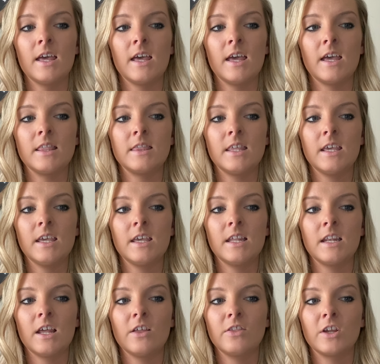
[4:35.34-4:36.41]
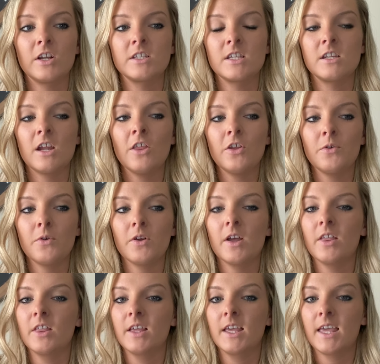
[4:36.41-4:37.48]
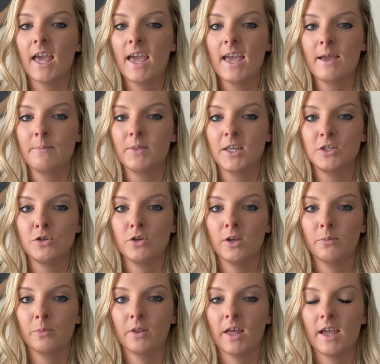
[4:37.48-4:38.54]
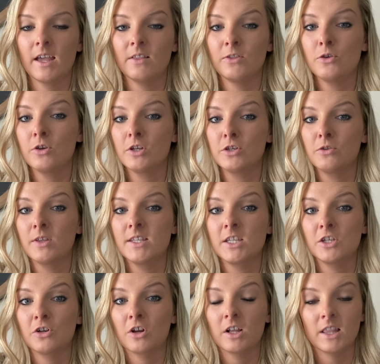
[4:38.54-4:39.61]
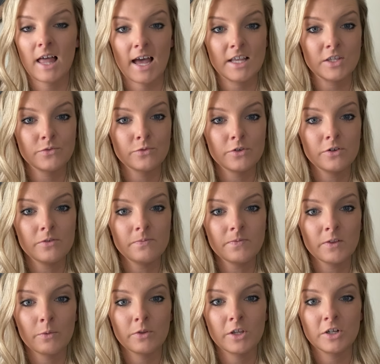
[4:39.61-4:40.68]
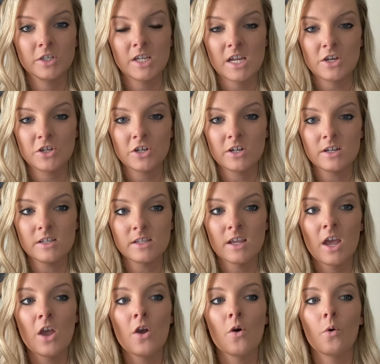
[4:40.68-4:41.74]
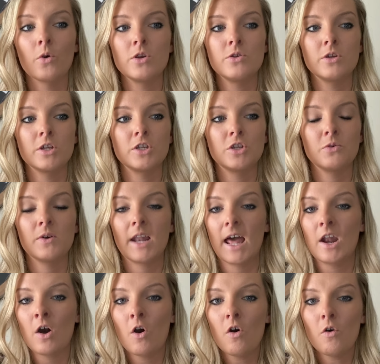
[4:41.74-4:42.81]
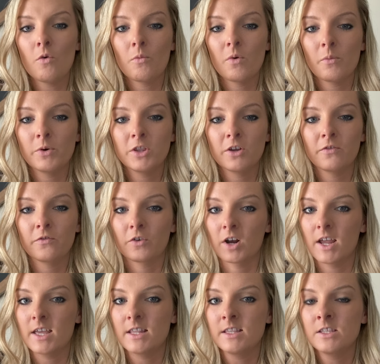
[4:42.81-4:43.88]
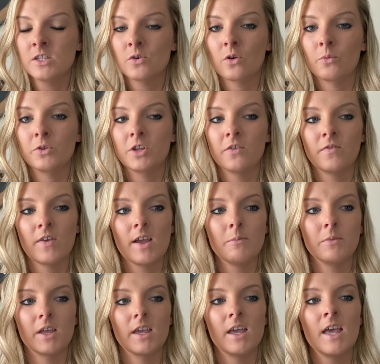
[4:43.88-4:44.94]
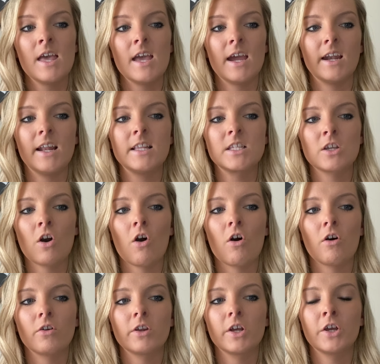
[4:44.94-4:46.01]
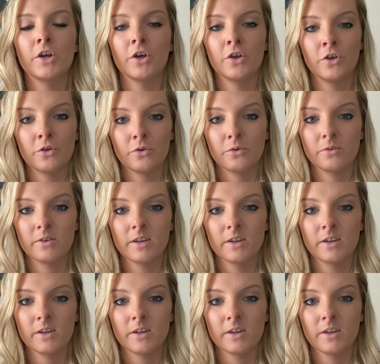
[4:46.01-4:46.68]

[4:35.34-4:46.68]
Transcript: And then there's another game that you could play. You could do this in your classroom with your teachers, or you could do it at home with your friends or with your family. And it's called Kahoot.